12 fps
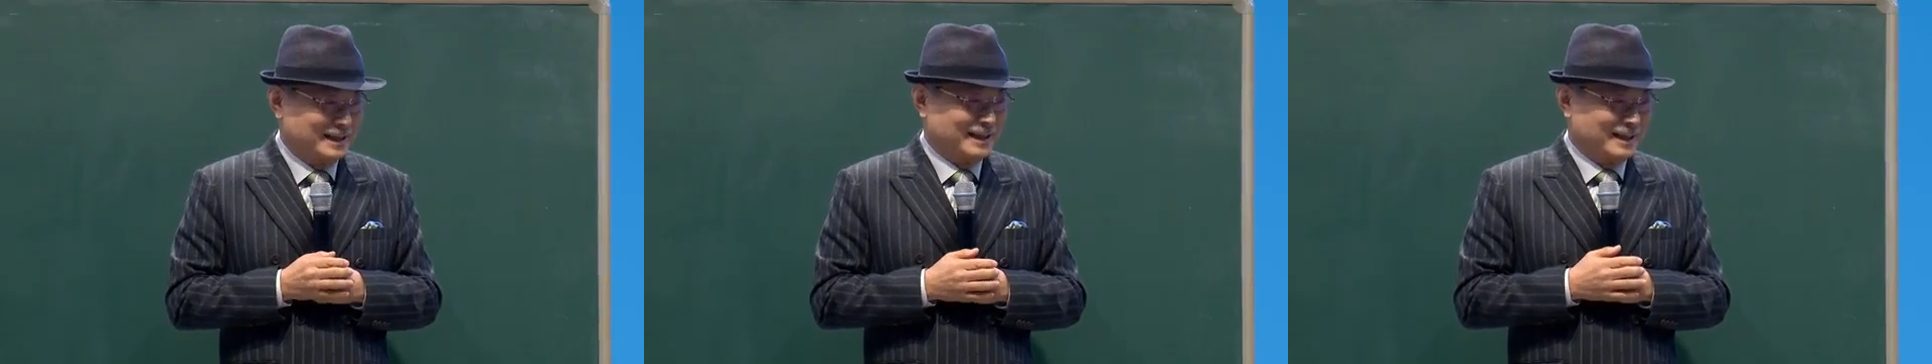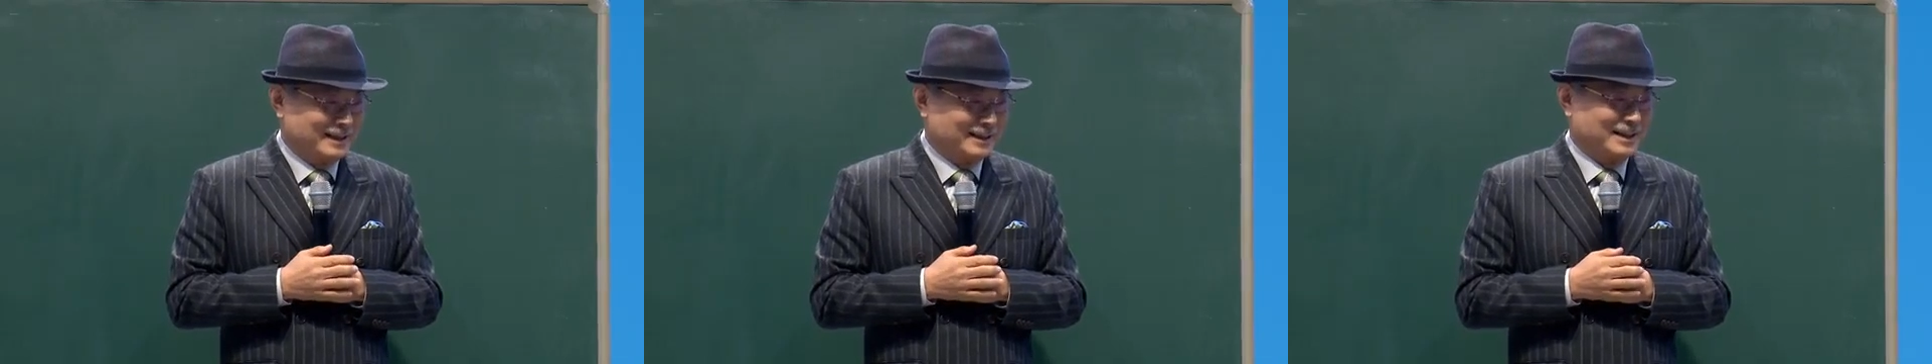
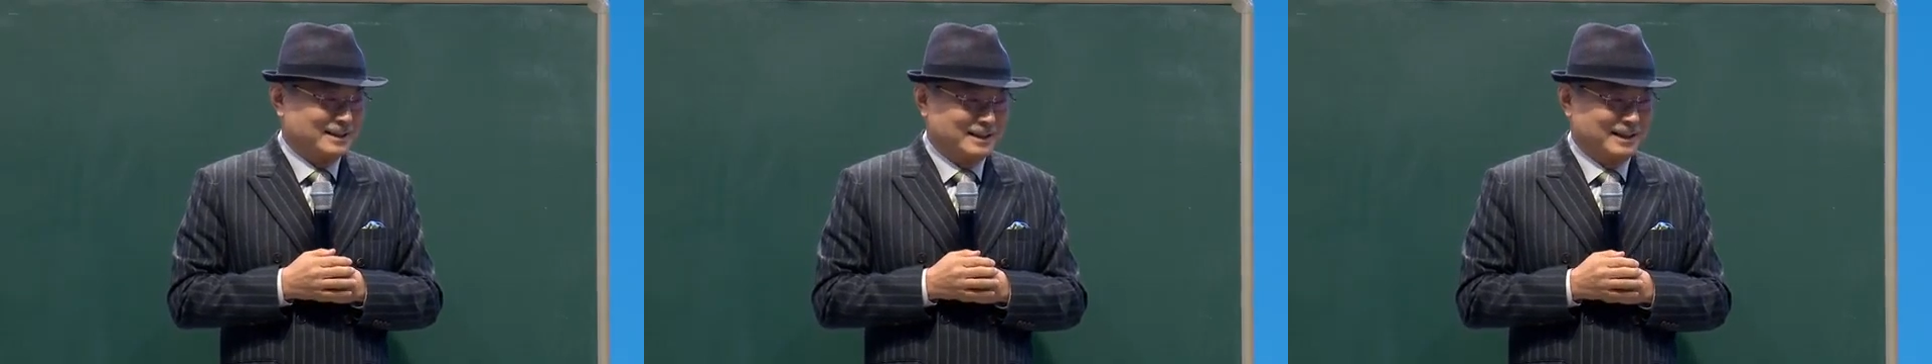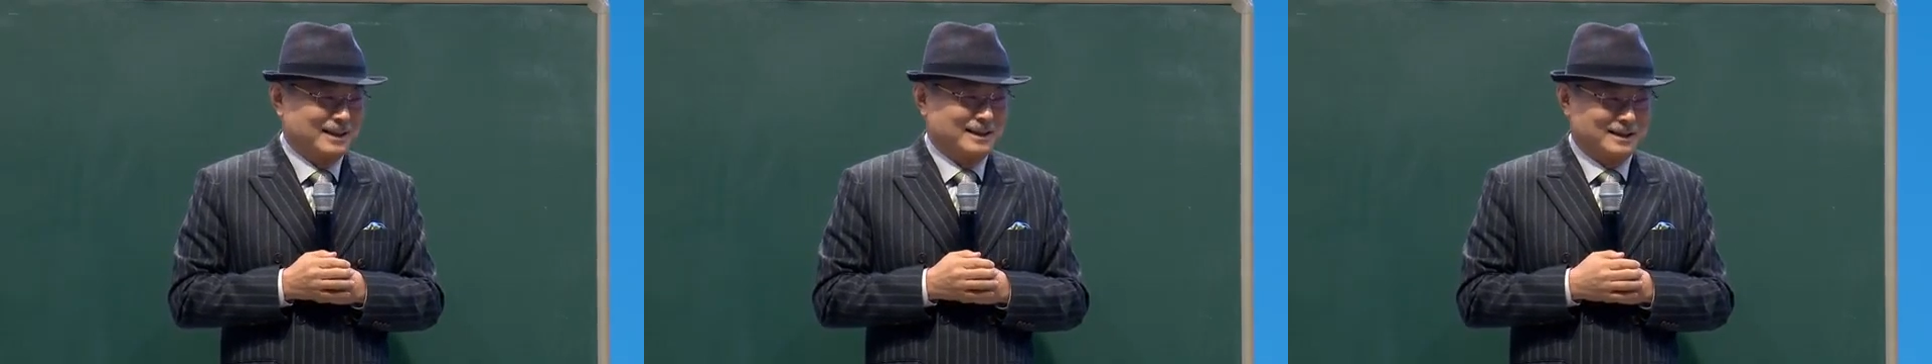so
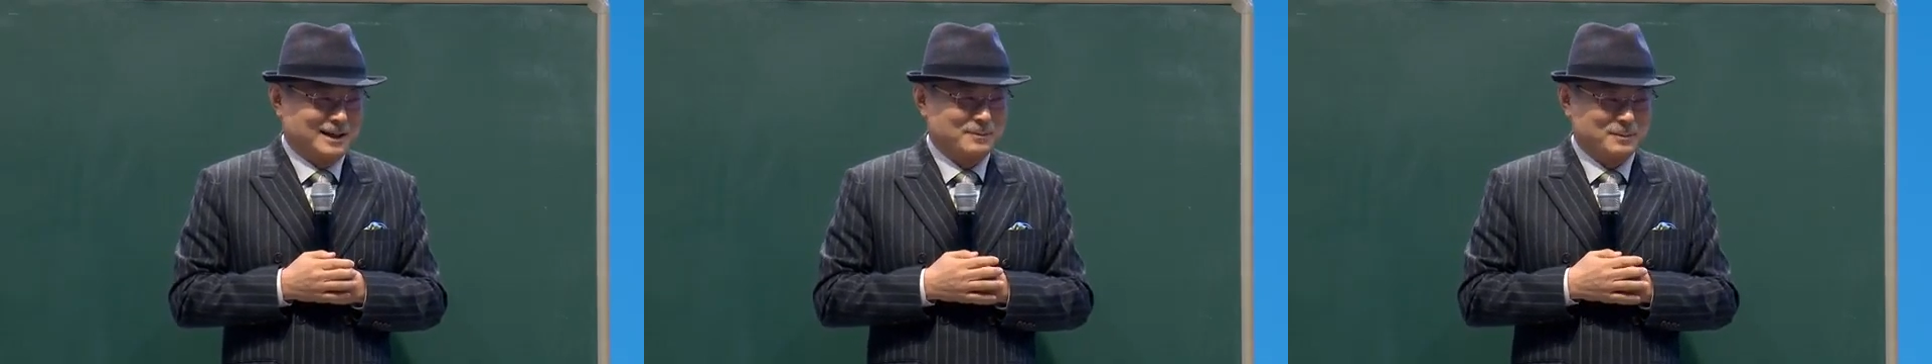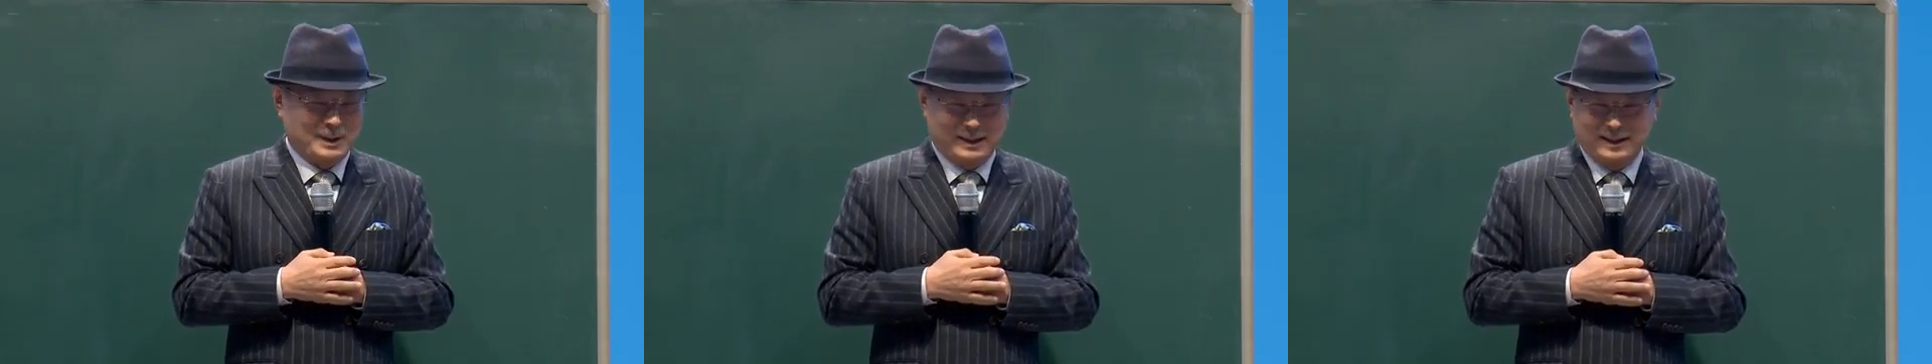young.
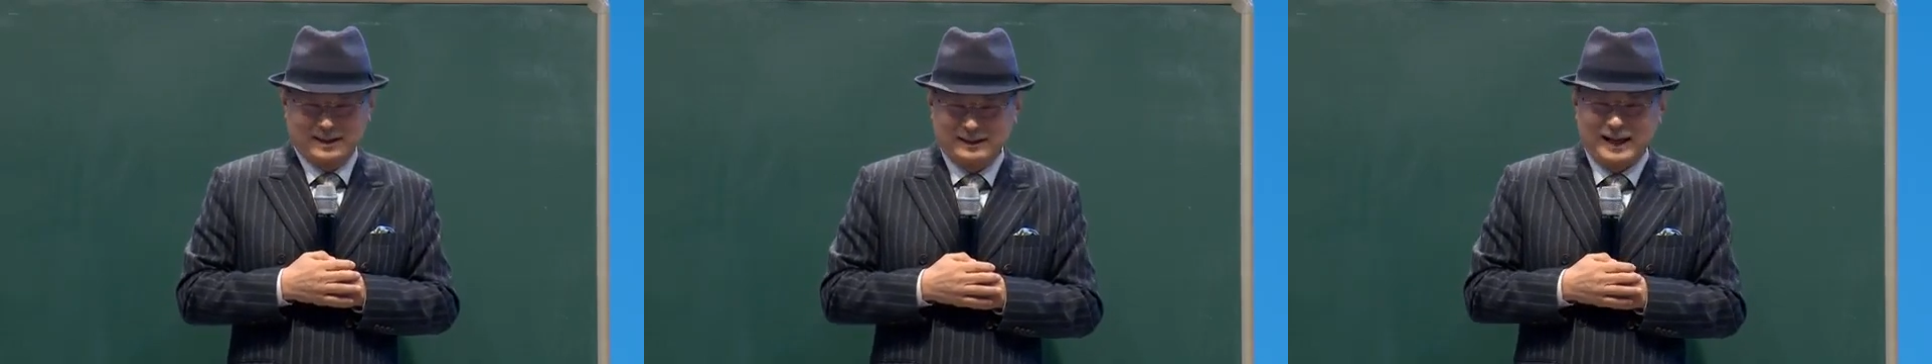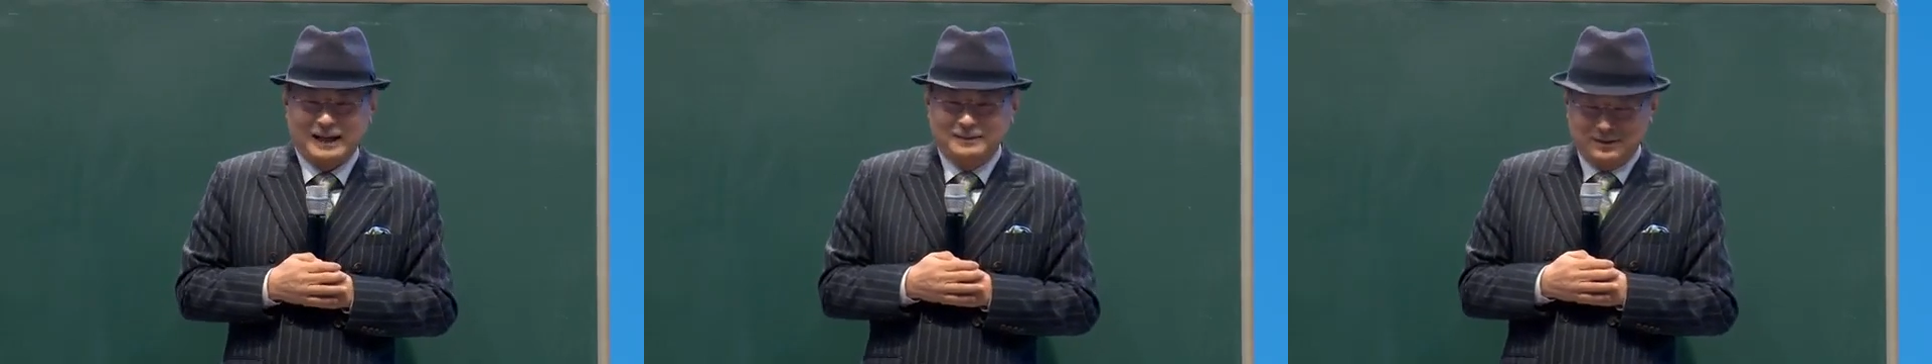
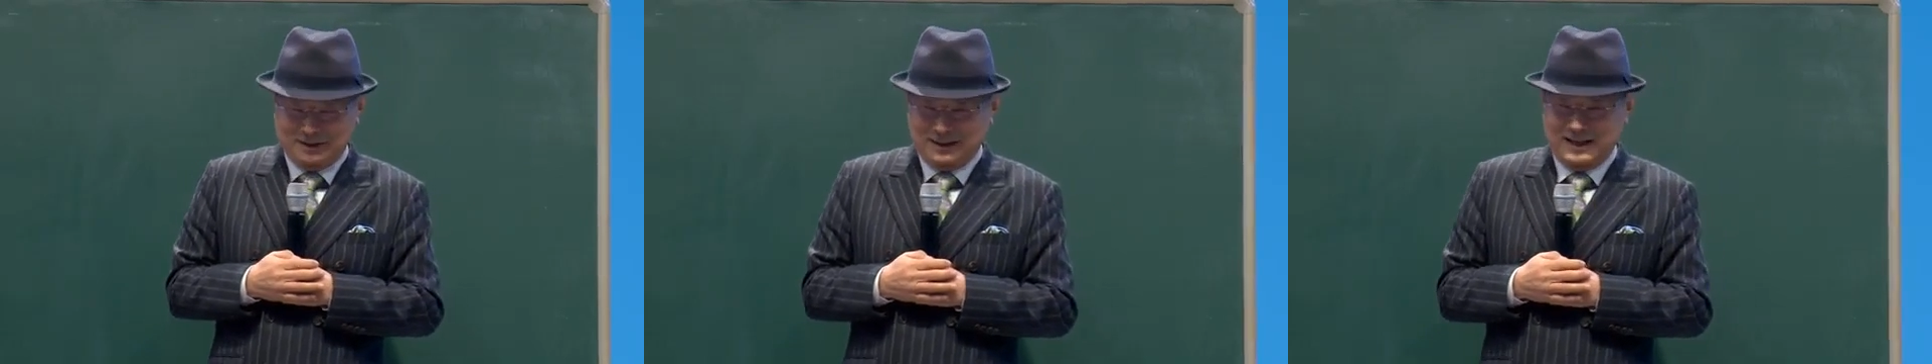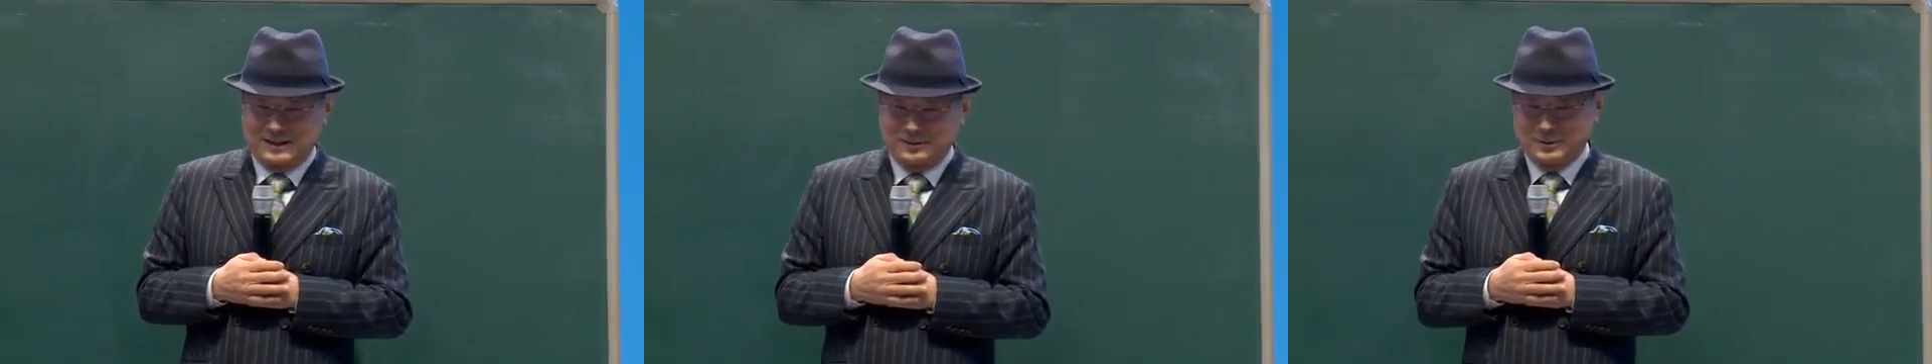
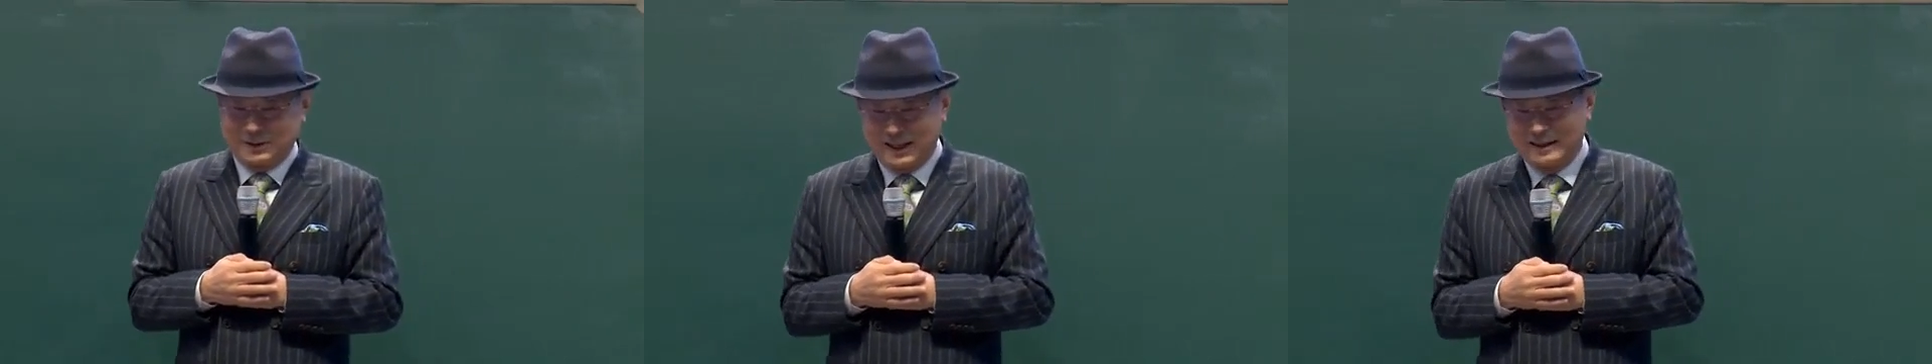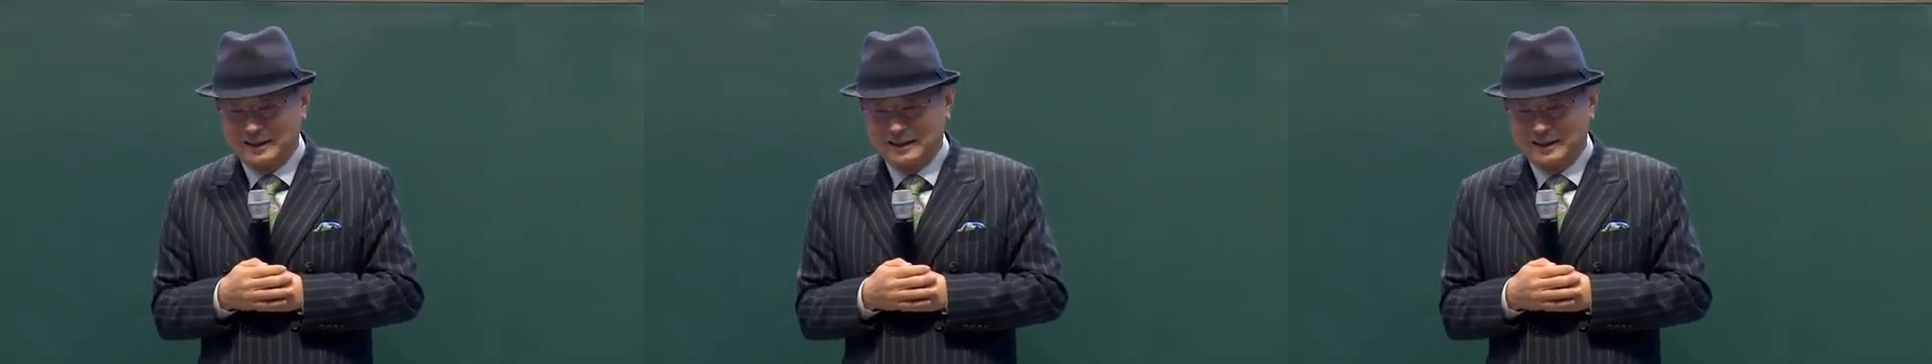It's better